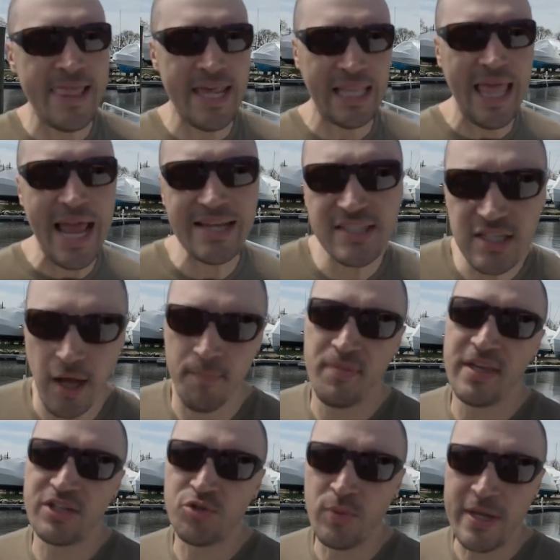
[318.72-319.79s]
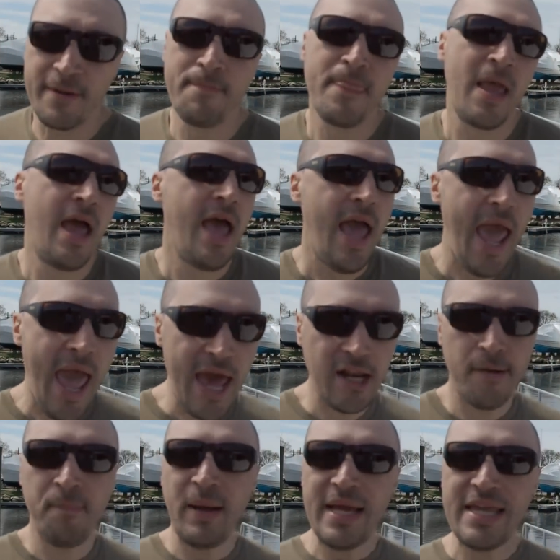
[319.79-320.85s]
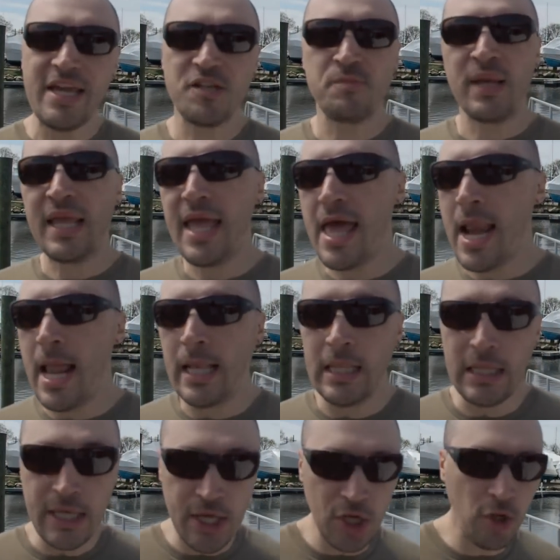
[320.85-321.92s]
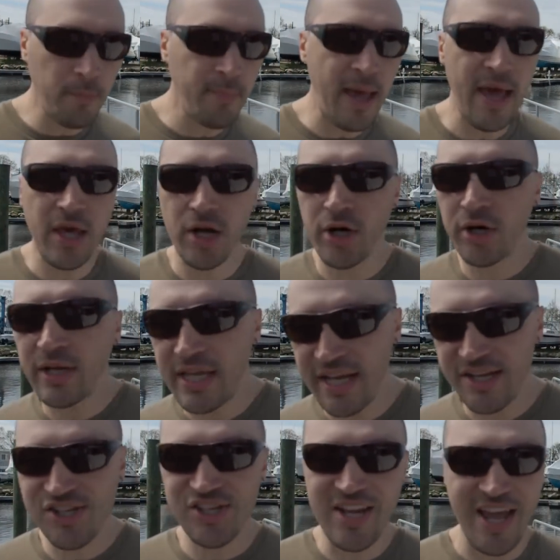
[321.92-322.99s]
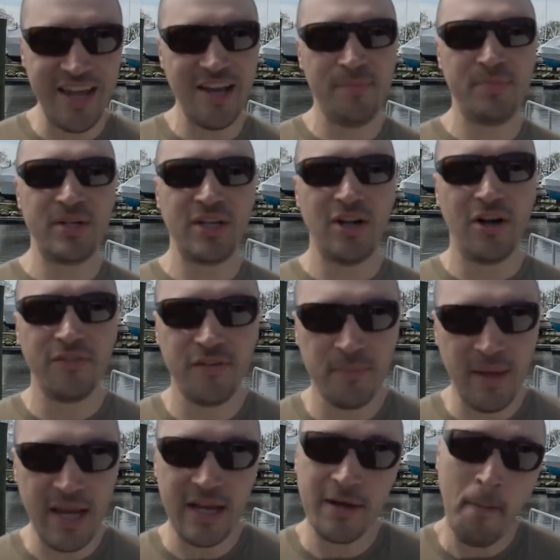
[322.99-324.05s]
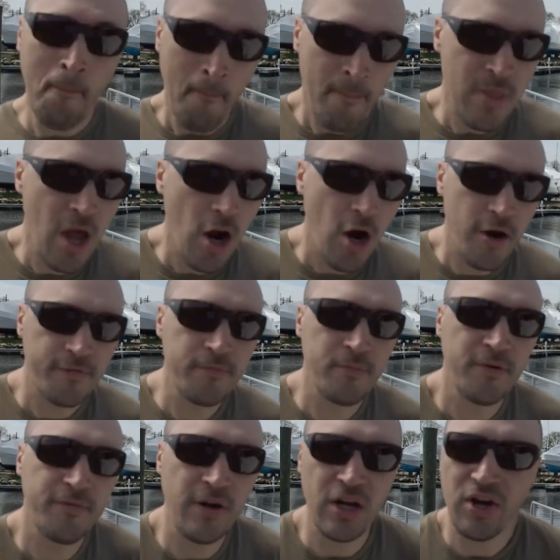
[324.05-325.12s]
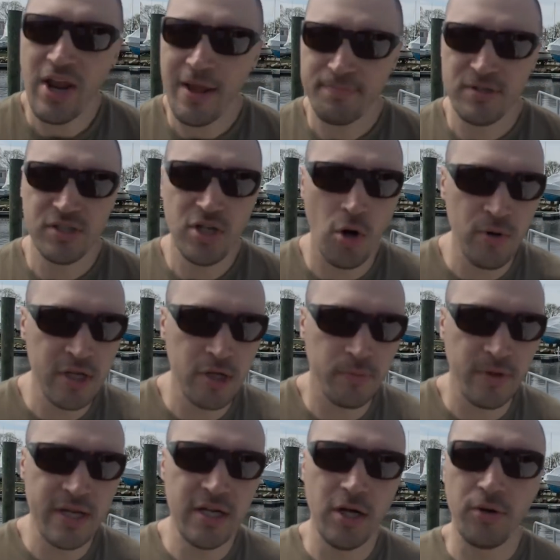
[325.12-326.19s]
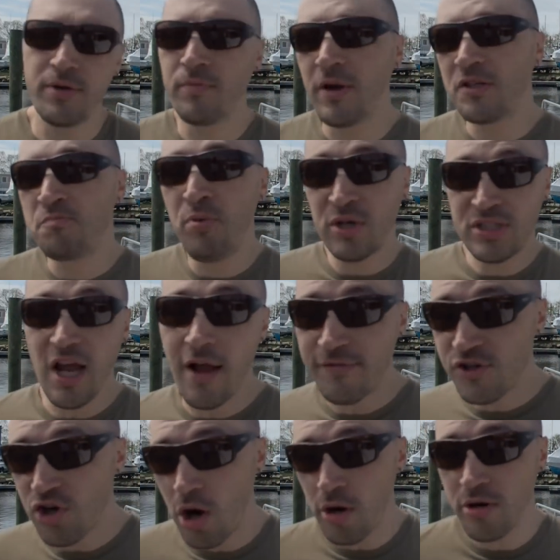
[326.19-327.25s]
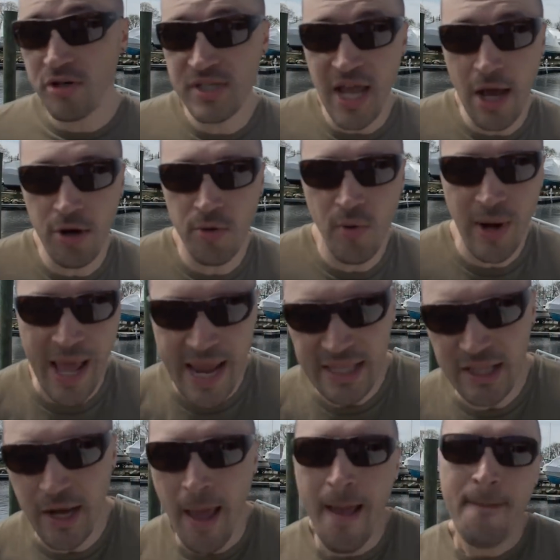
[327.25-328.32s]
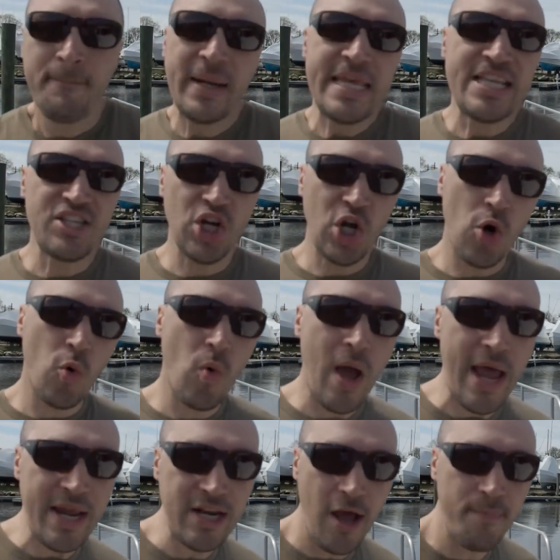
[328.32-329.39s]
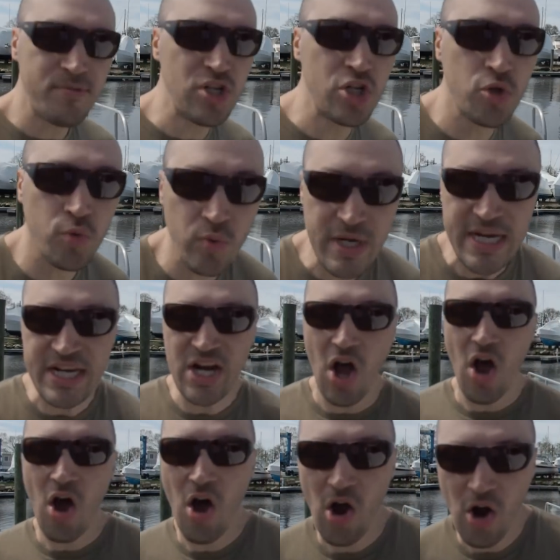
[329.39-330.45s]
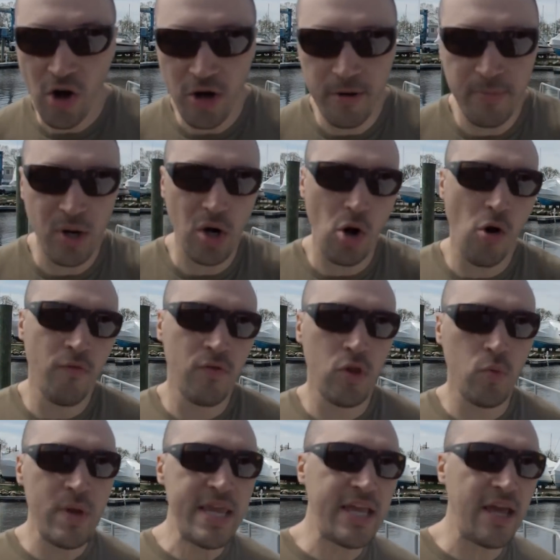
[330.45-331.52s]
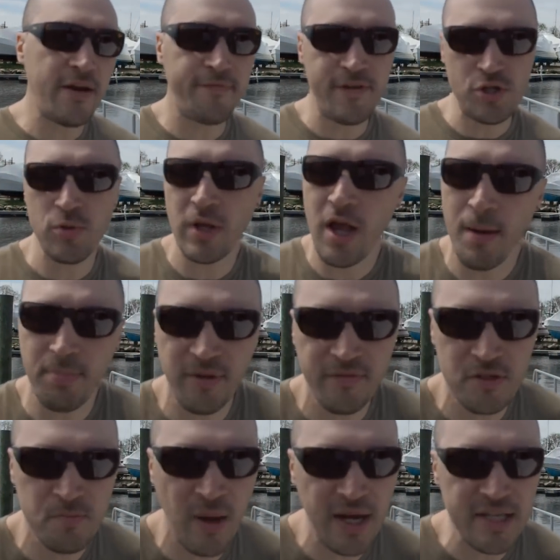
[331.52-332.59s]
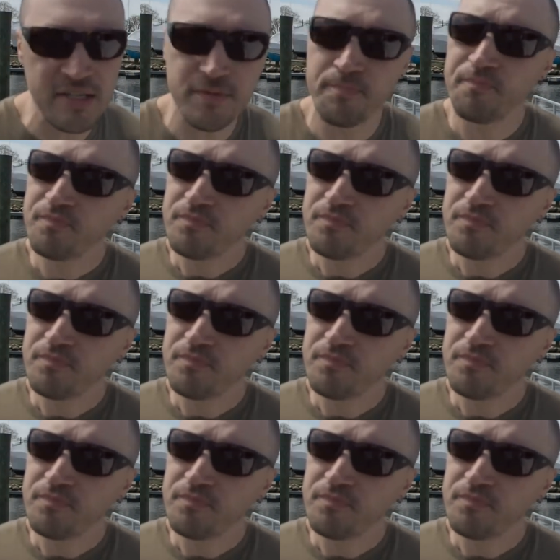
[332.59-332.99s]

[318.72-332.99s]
then last up this week, haddock bite has been getting a little better each day up in the Gulf of Maine. Heard from my friend Captain Tony Guarino. He runs booked off charters down in Rhode Island, but he took a ride up to Green Harbor over the weekend to fish with a couple of his buddies.